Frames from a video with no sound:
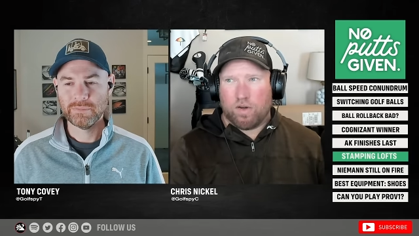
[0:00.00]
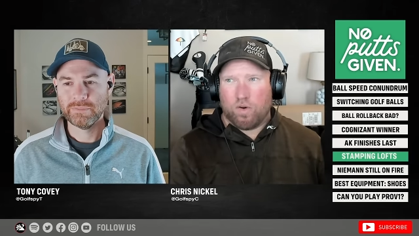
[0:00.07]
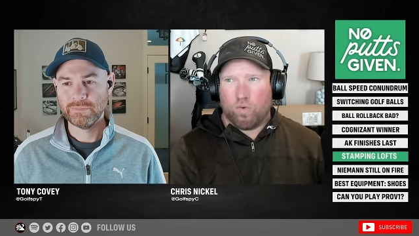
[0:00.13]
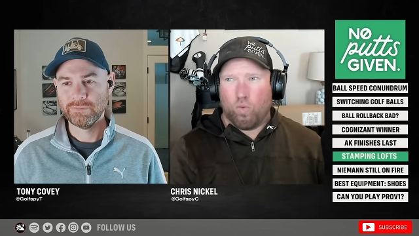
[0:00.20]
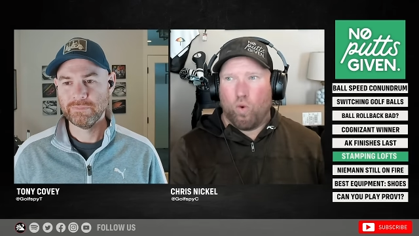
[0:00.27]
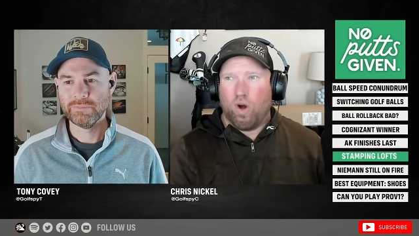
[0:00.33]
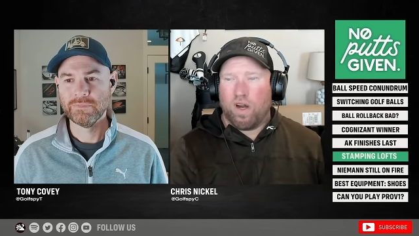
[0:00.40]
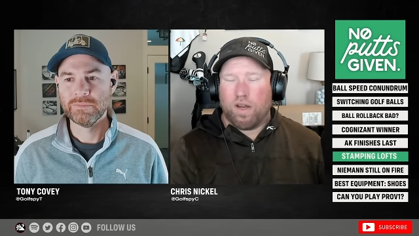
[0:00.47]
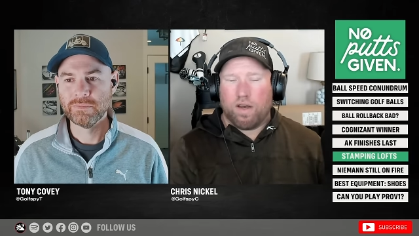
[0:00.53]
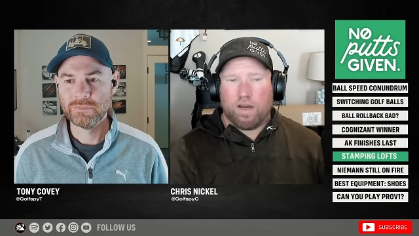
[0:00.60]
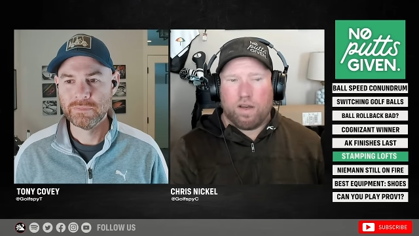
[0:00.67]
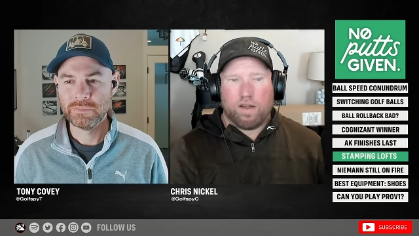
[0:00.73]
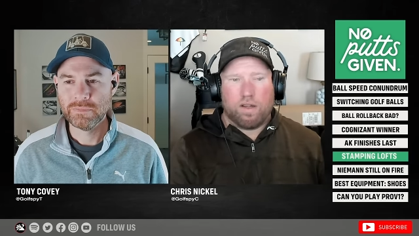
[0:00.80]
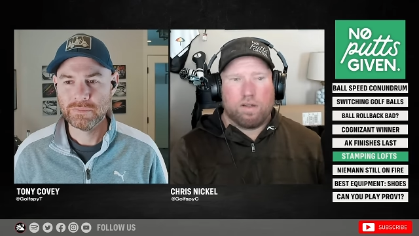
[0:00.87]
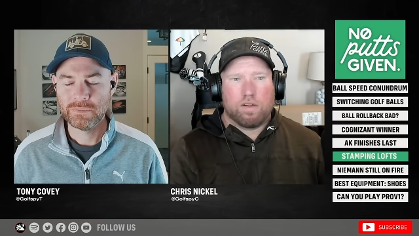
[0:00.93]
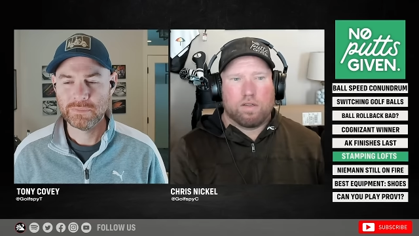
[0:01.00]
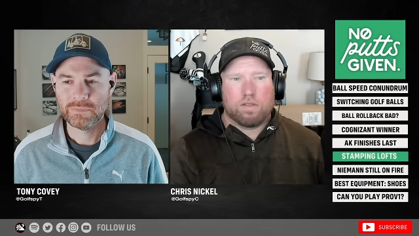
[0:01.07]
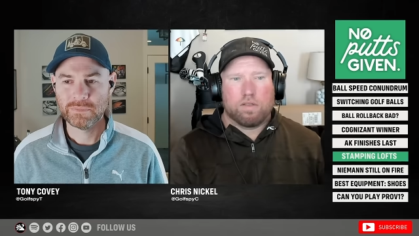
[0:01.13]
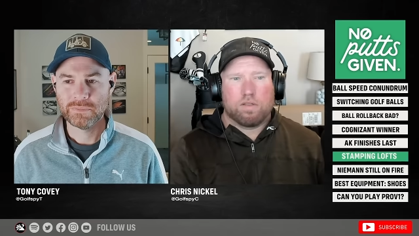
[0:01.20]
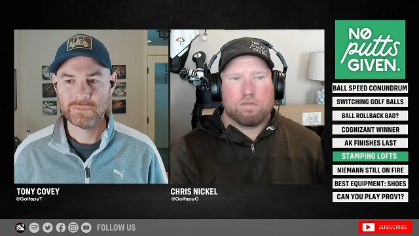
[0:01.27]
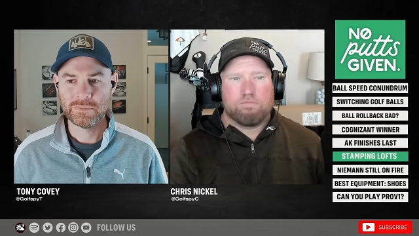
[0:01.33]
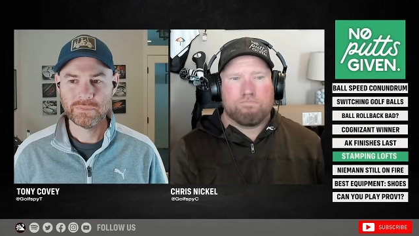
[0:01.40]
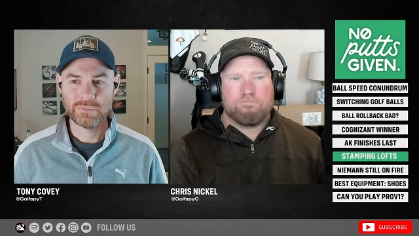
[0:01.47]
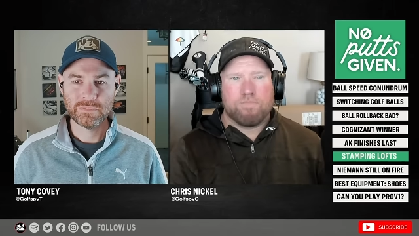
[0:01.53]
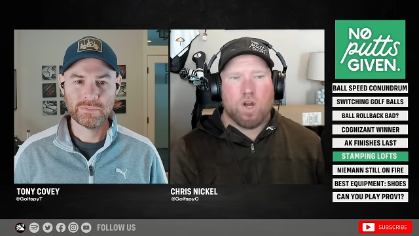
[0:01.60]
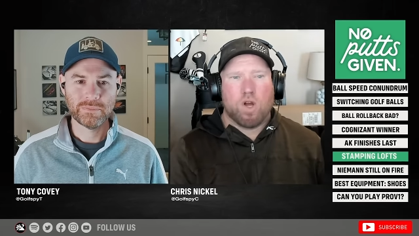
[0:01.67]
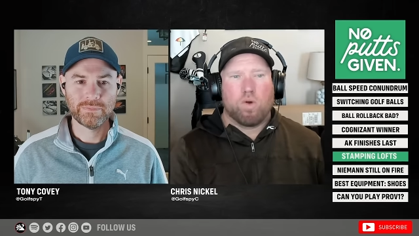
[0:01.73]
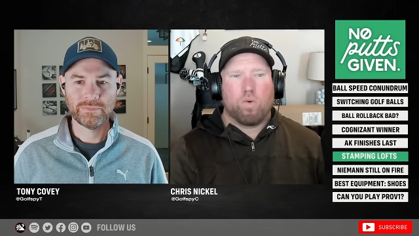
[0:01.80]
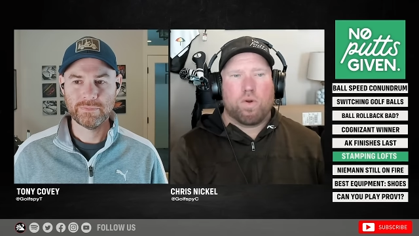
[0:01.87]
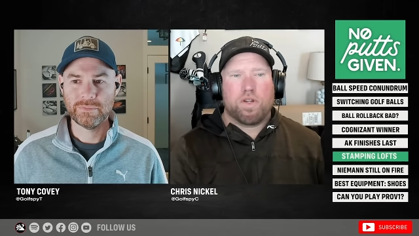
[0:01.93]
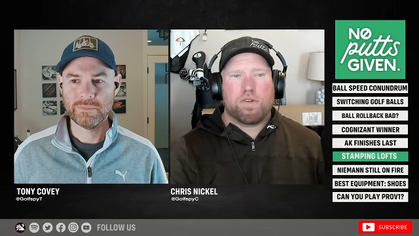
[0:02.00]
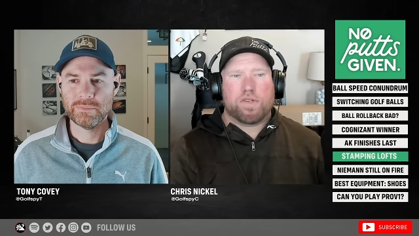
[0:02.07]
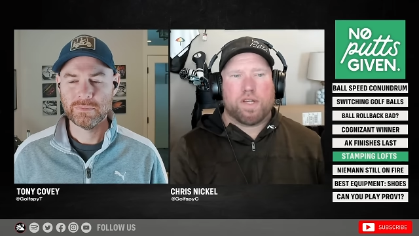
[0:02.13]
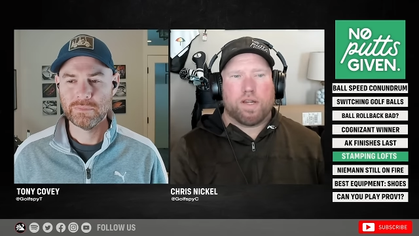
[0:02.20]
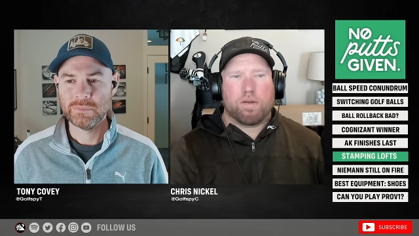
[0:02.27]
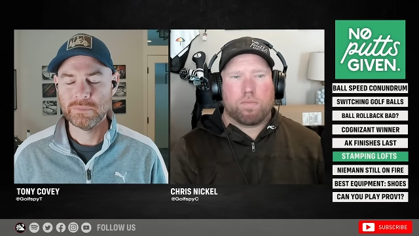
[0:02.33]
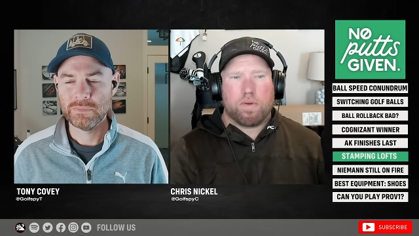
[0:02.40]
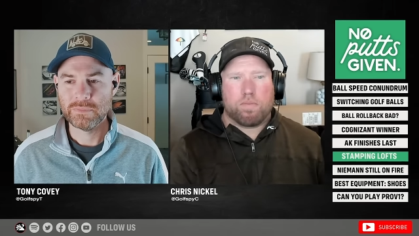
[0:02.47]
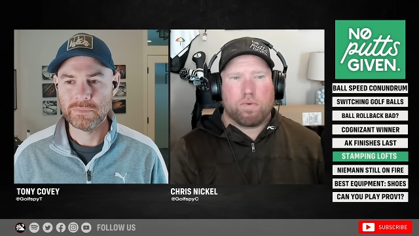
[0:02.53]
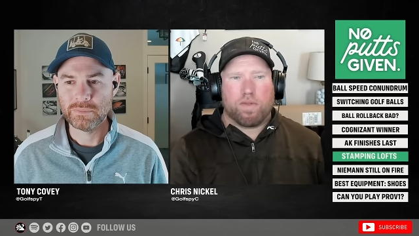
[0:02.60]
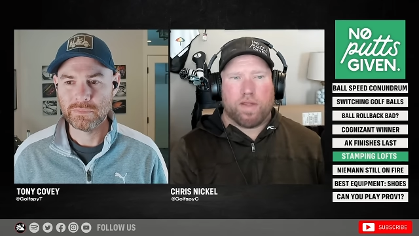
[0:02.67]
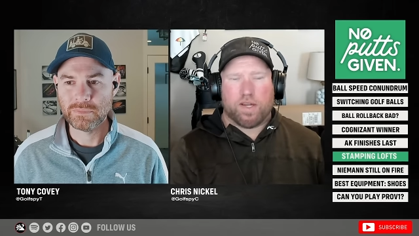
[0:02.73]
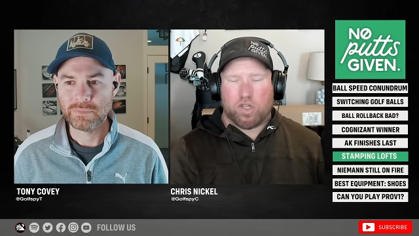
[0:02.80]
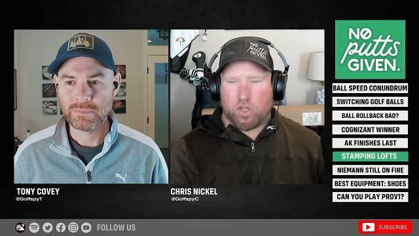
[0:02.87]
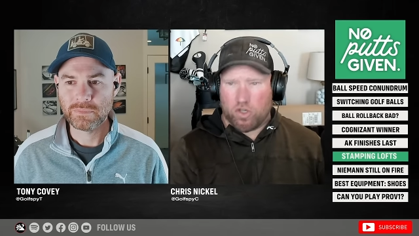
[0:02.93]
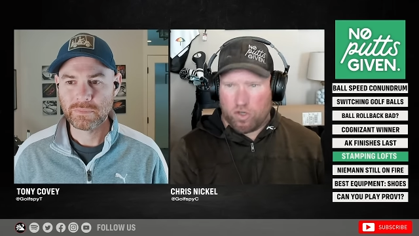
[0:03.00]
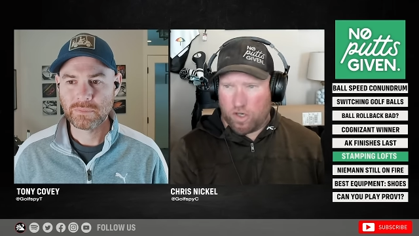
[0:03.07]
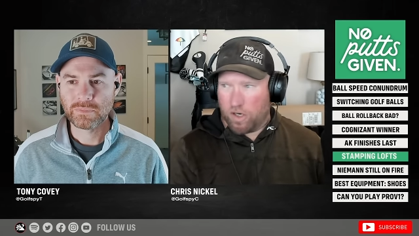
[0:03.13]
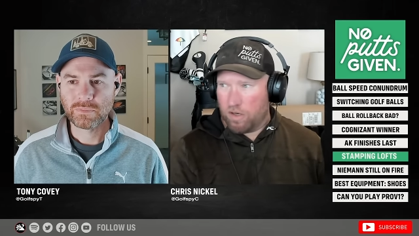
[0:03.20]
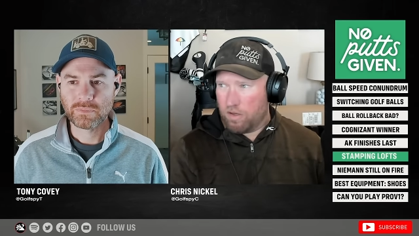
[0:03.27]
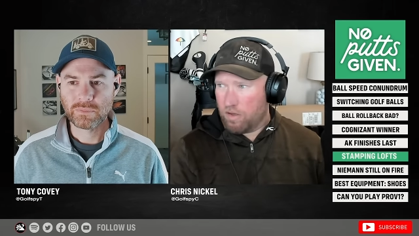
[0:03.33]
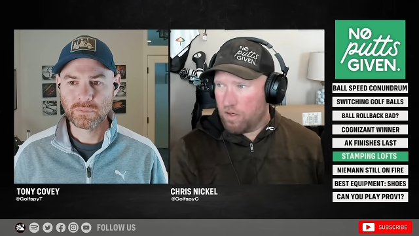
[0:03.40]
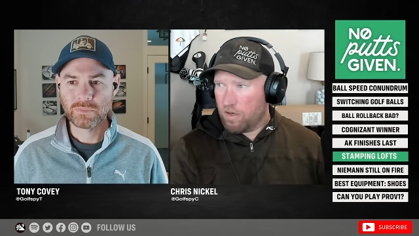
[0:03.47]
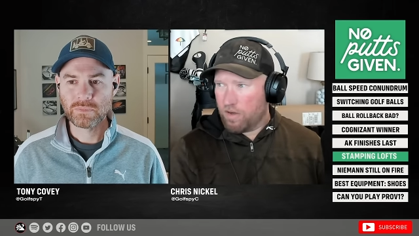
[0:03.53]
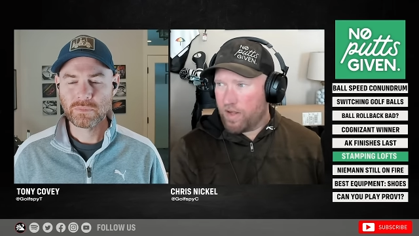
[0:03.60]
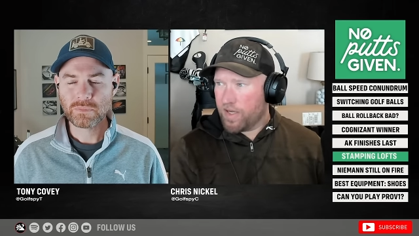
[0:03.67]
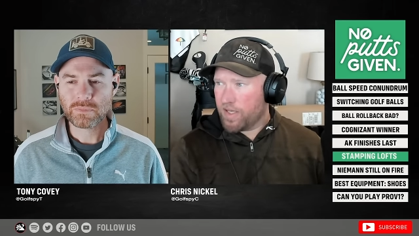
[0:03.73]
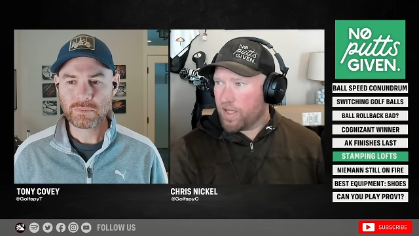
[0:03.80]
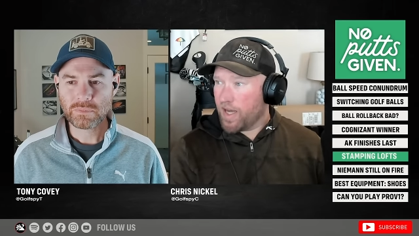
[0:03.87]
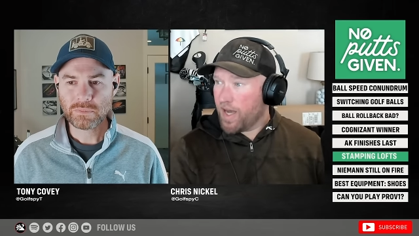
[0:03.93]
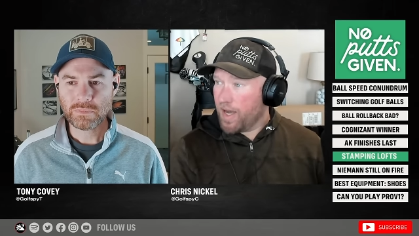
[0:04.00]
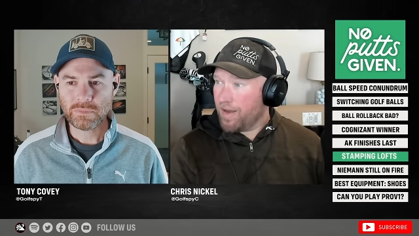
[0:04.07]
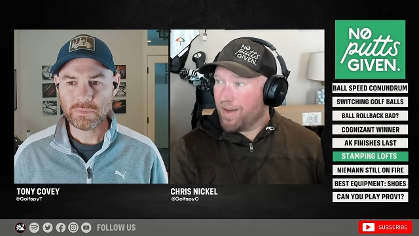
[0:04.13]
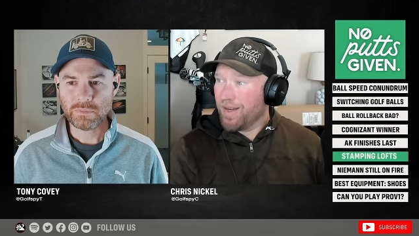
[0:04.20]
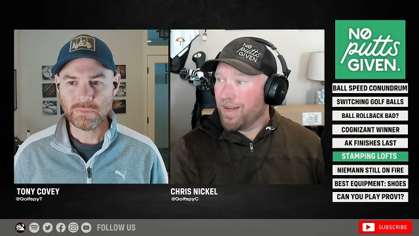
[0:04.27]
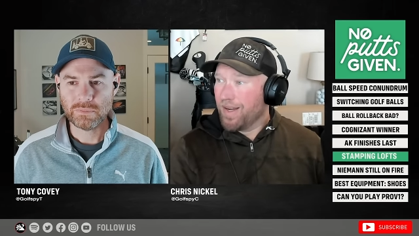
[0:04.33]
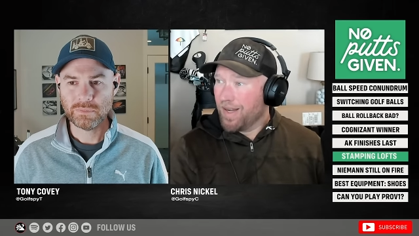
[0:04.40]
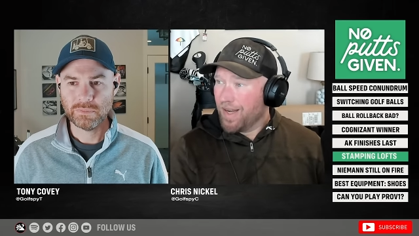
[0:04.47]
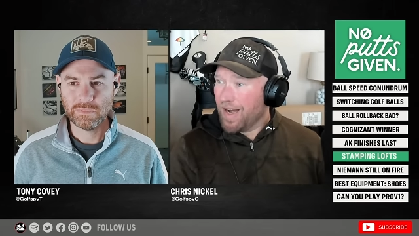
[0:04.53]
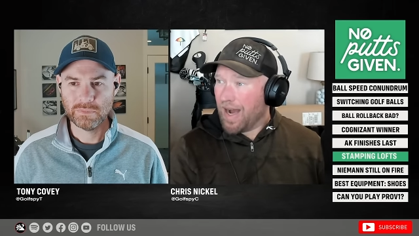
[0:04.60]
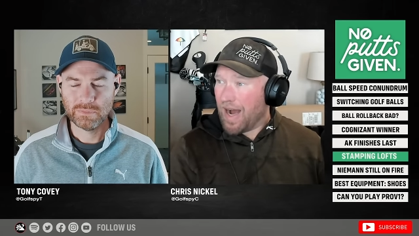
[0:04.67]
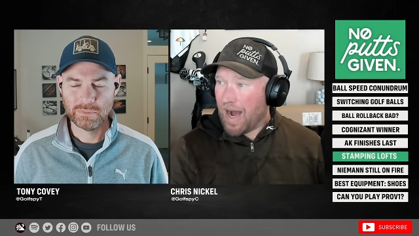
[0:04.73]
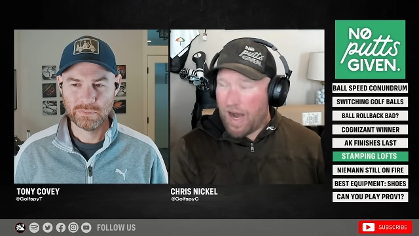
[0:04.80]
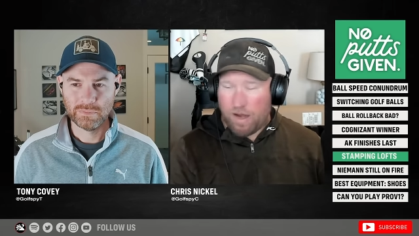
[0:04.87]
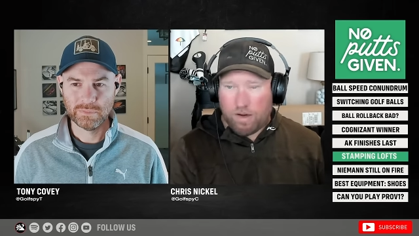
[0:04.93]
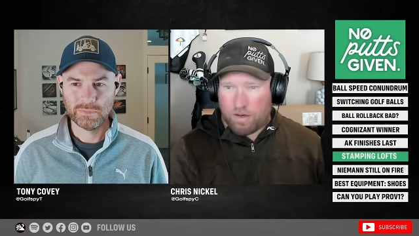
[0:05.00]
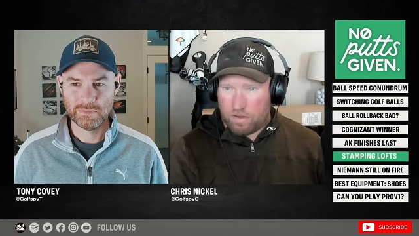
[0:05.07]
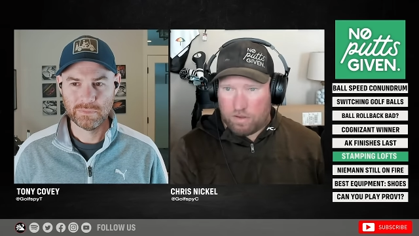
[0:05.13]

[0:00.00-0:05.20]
Speaker 1: What what do you say to people that should? That they say, Hey, I